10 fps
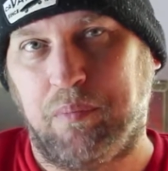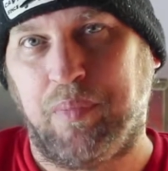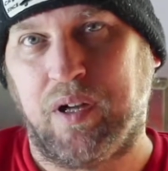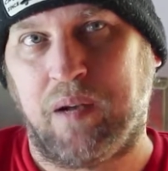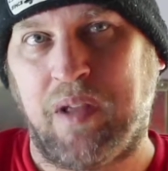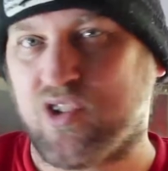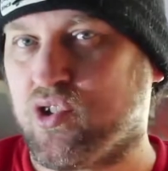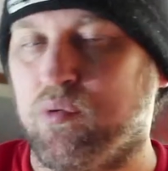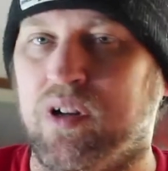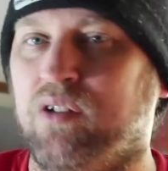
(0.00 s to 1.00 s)
But I'm not
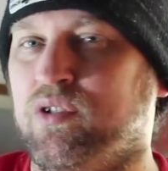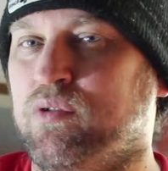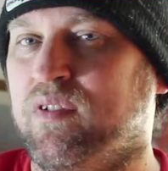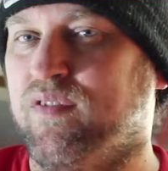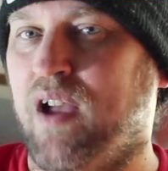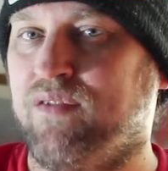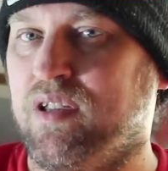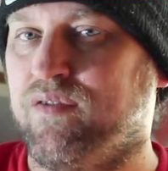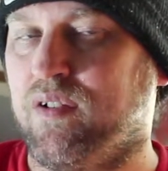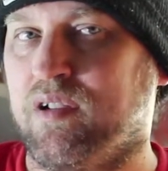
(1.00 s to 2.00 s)
sure what I'll do in
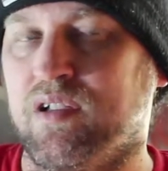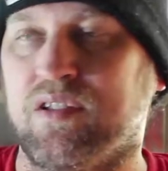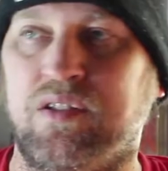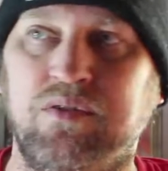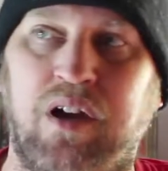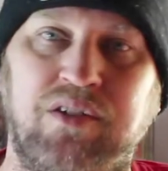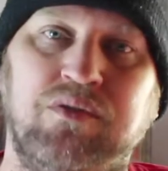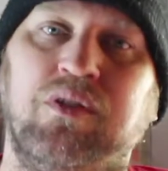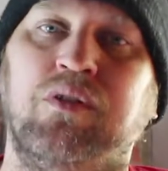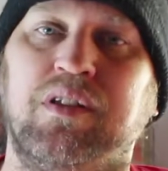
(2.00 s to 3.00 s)
5e because I do
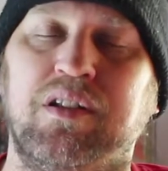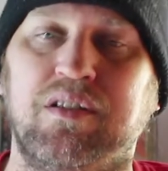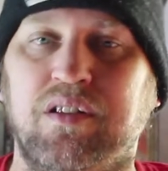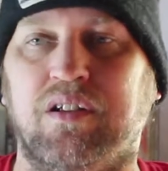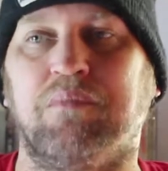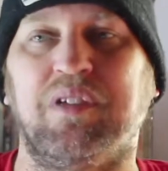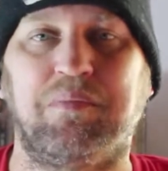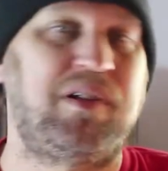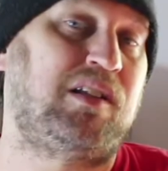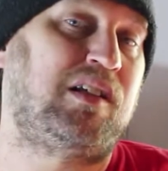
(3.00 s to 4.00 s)
know that it can be
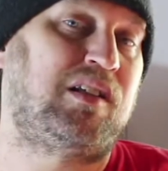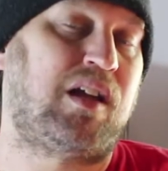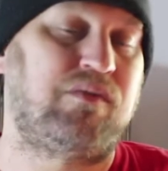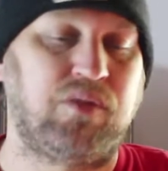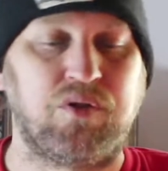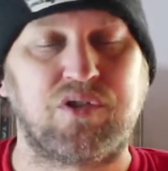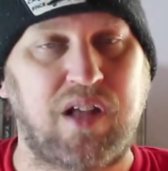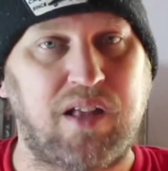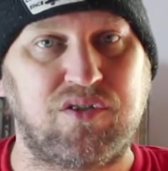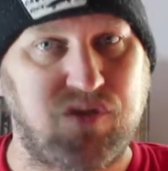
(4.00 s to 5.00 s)
appealing to have low
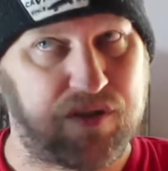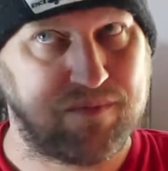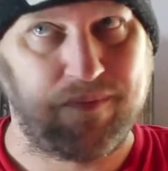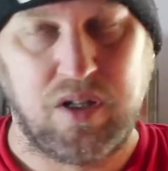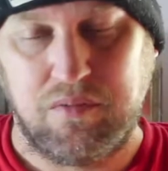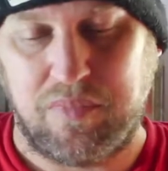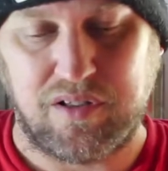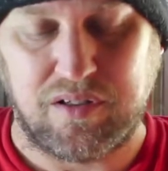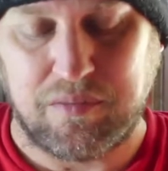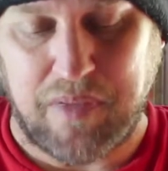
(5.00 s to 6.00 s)
stats just
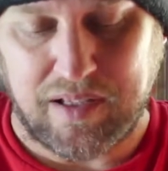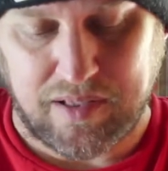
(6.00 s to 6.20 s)
because it can make